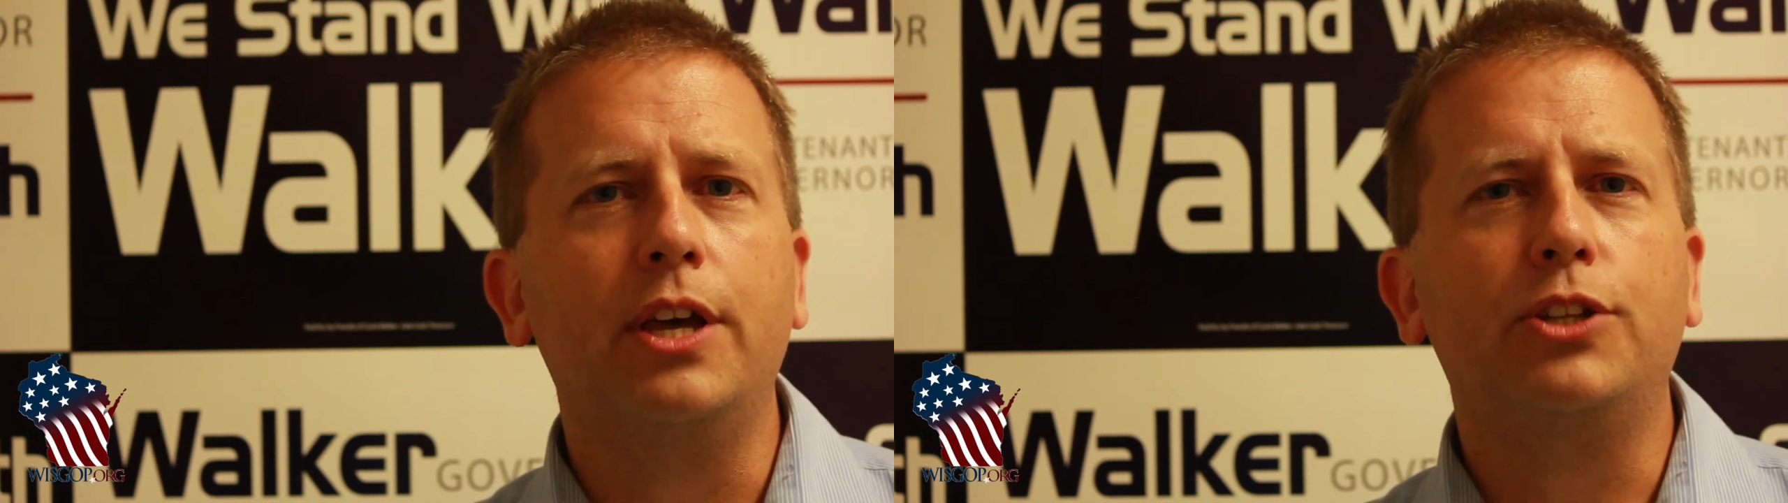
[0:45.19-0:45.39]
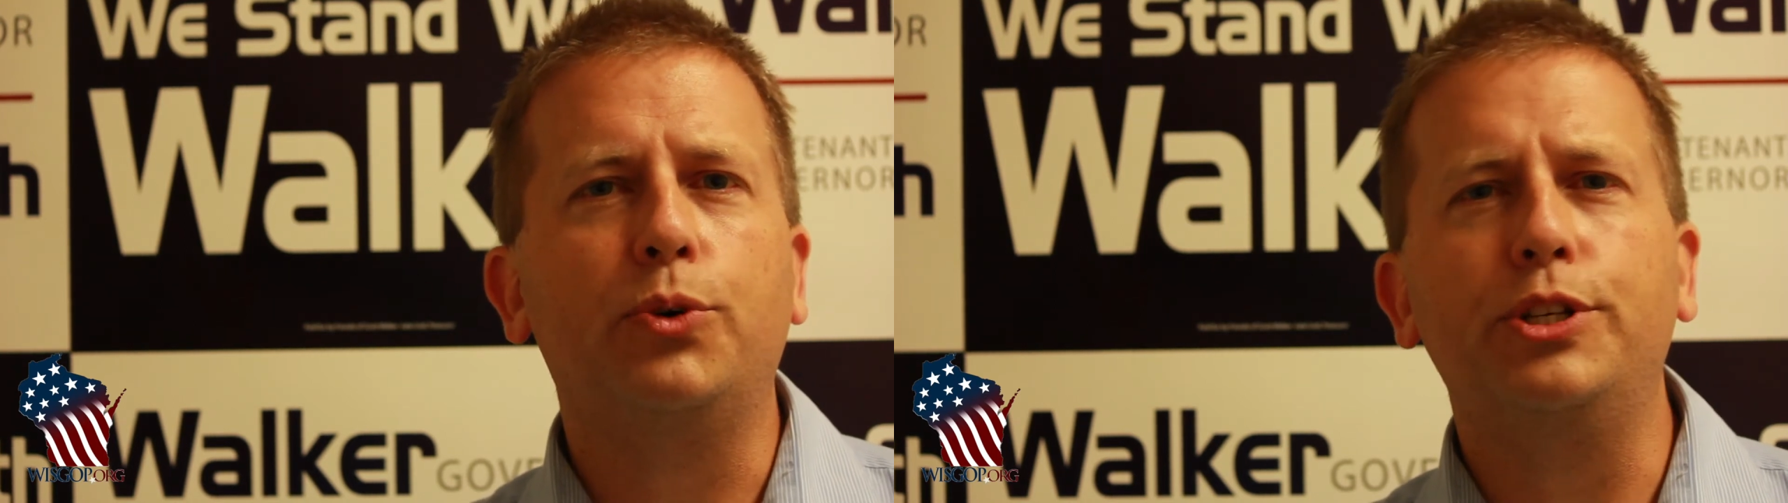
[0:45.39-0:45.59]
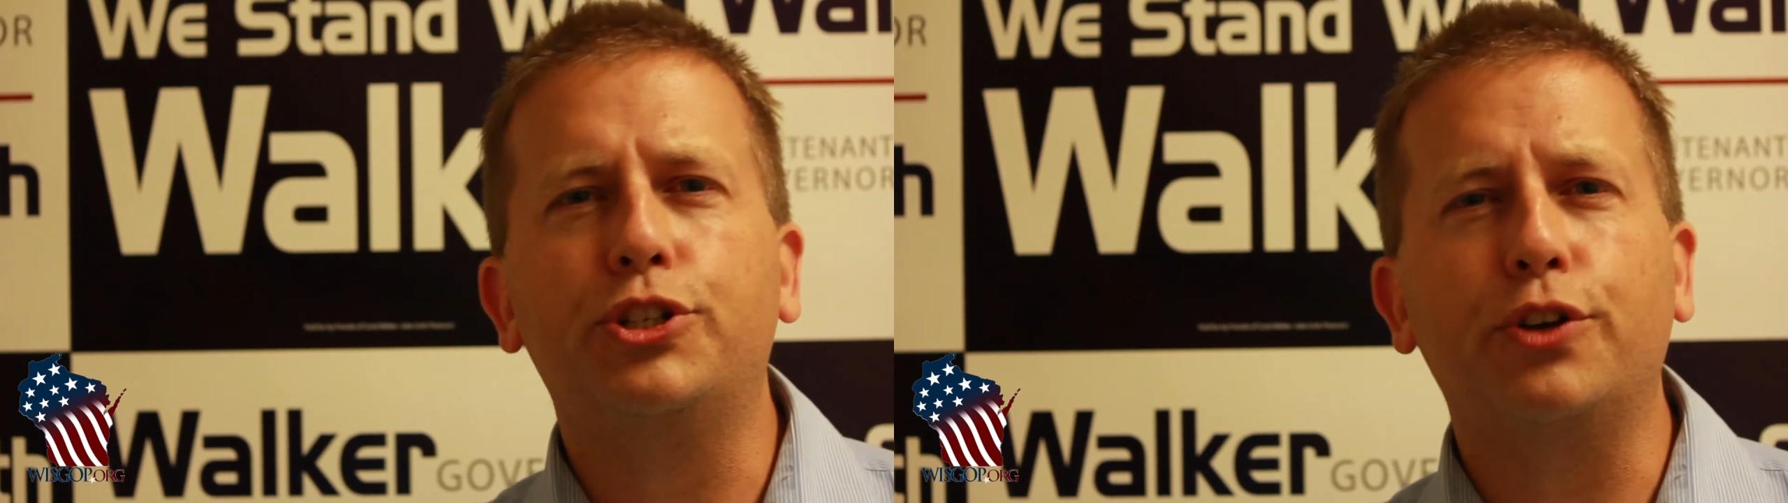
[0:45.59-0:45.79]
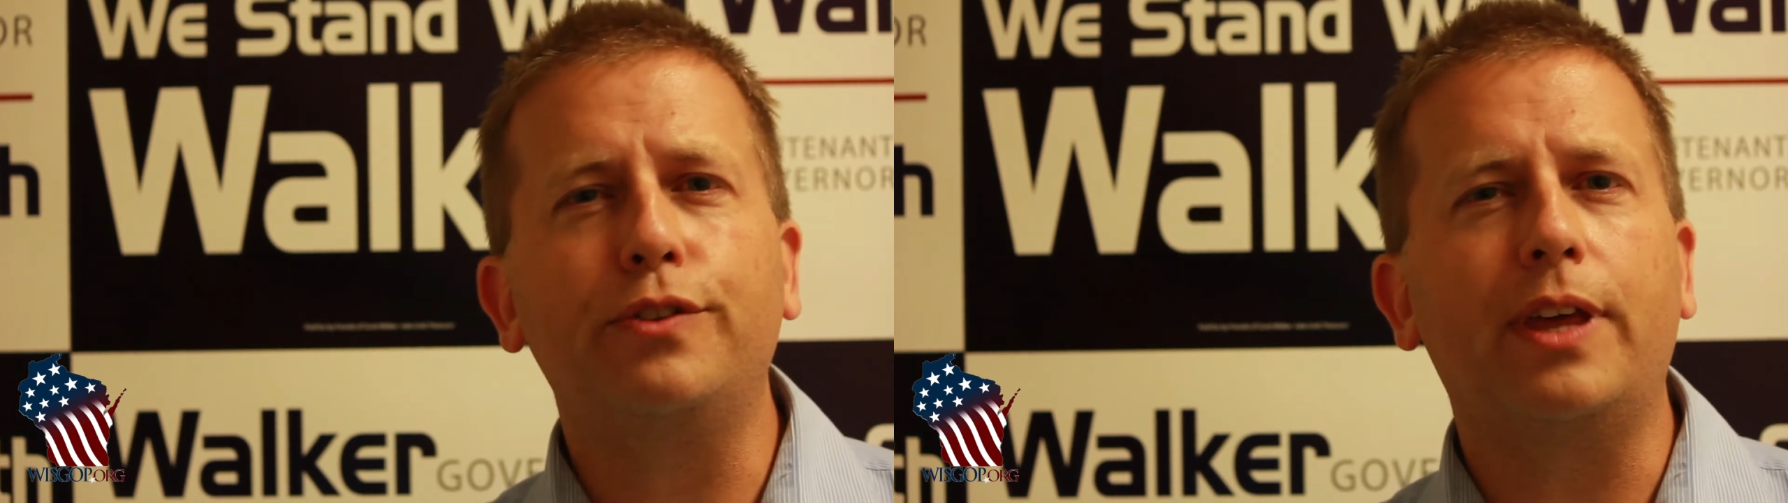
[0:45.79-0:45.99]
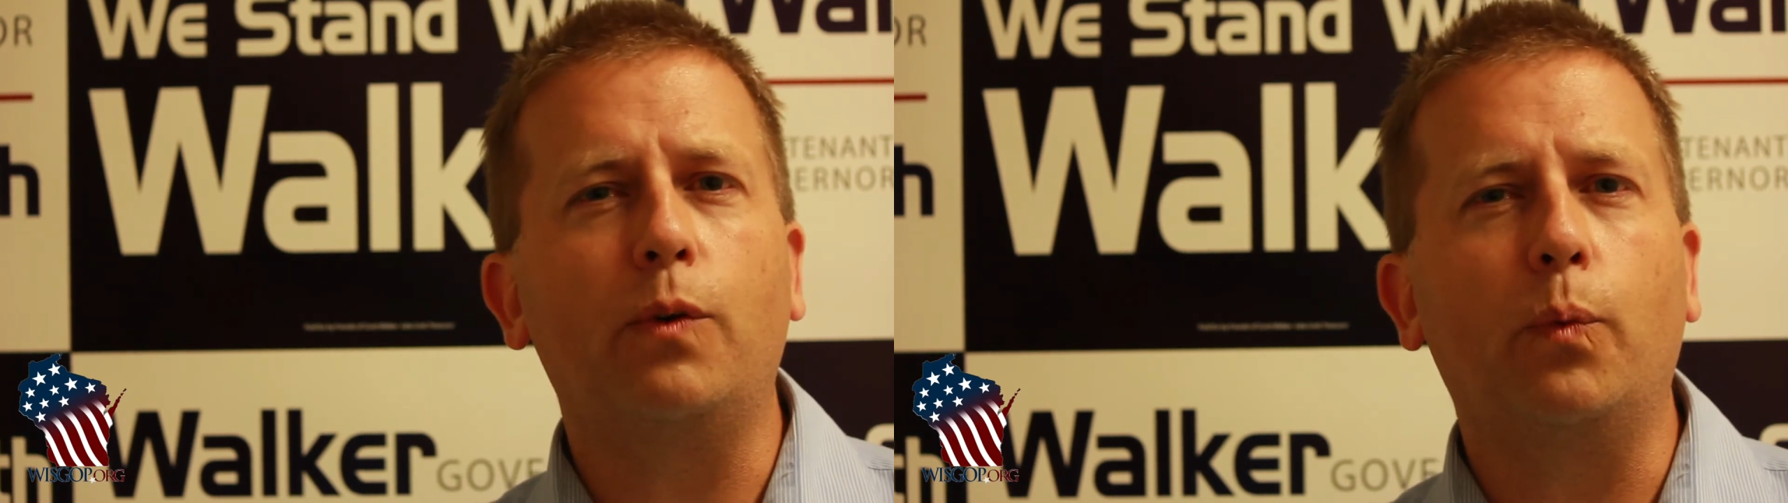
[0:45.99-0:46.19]
to ensure
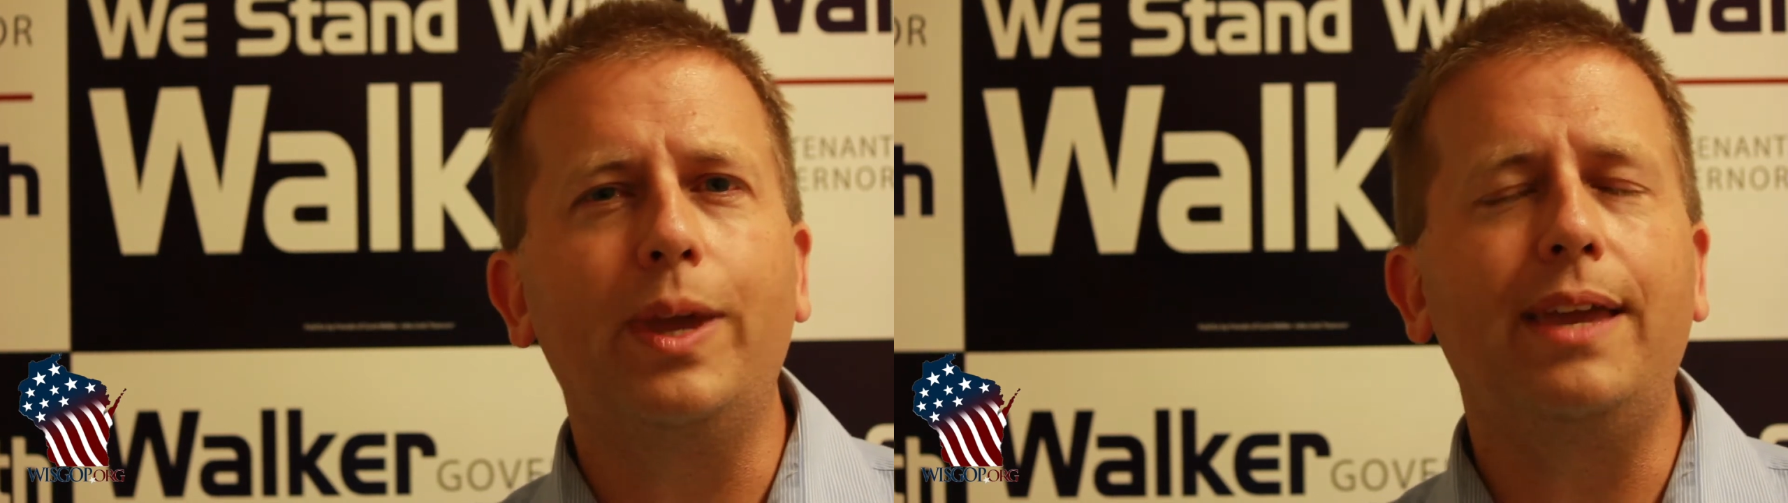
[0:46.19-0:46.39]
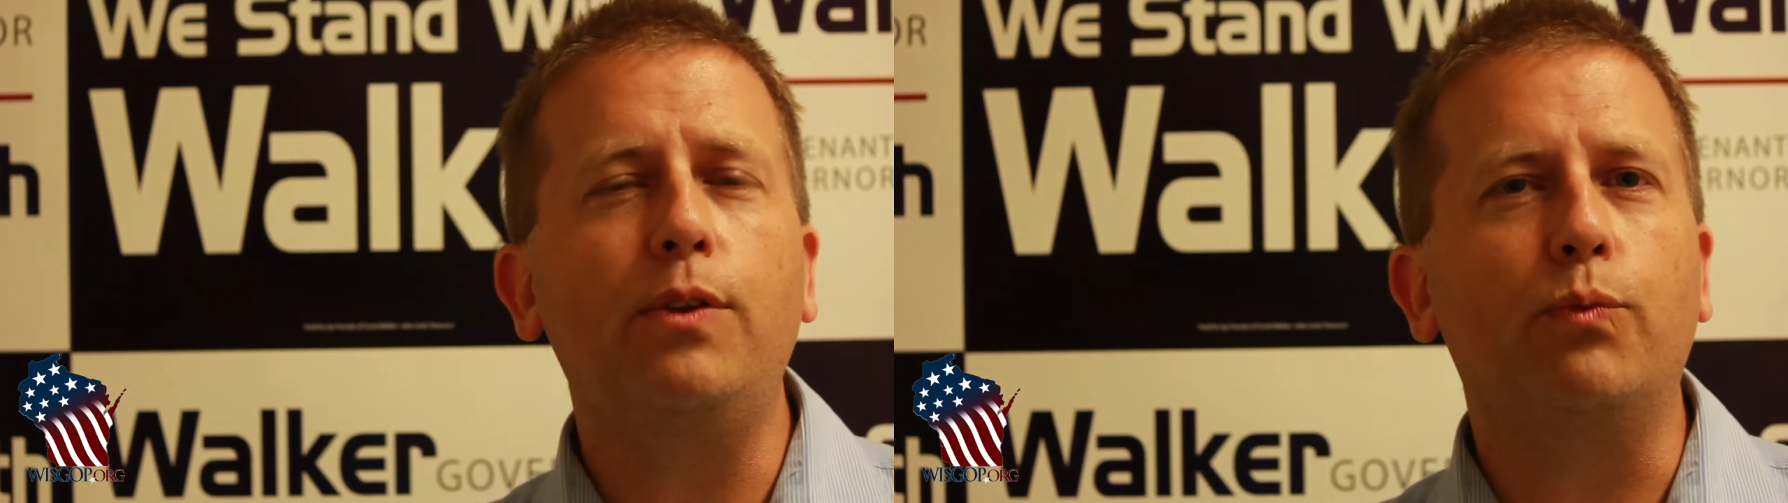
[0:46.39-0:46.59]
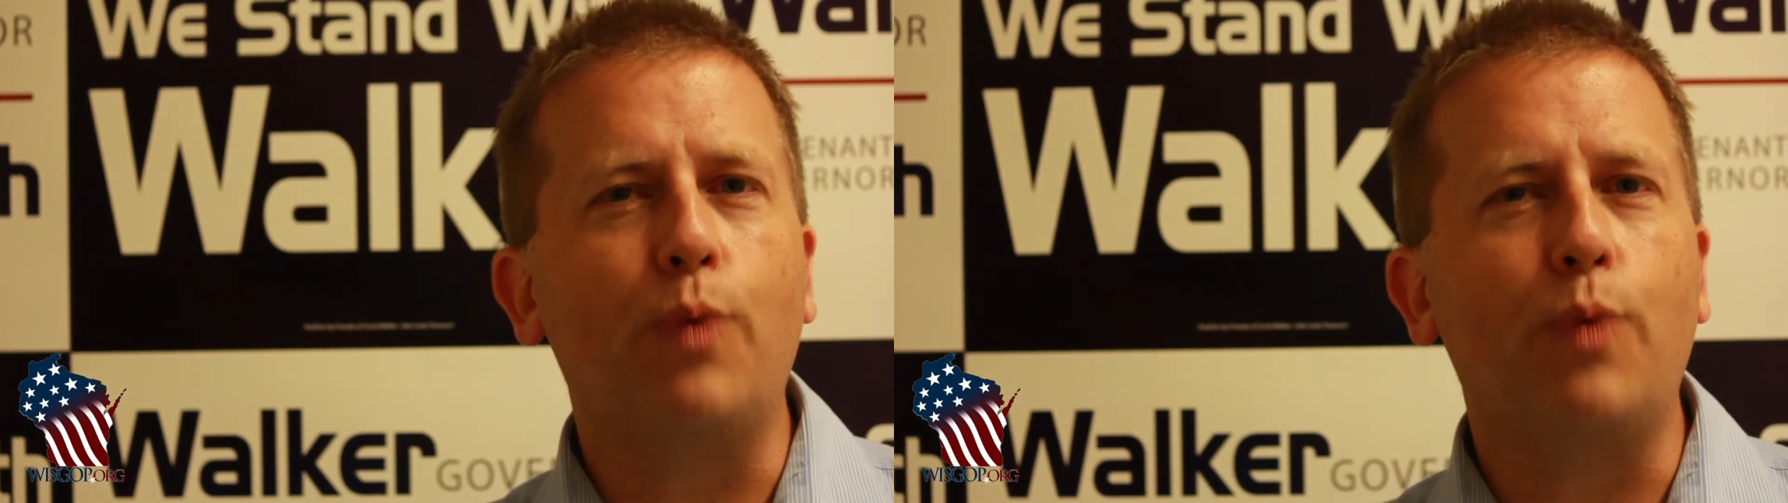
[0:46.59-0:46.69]
that we